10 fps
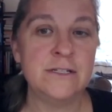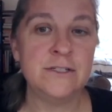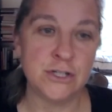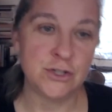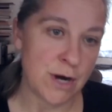
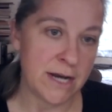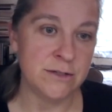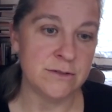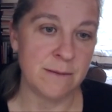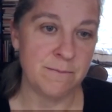to try to do
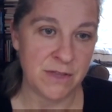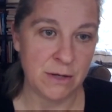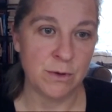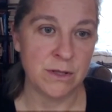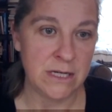something
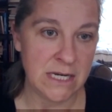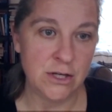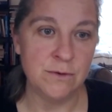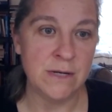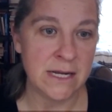really
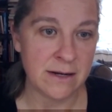unique,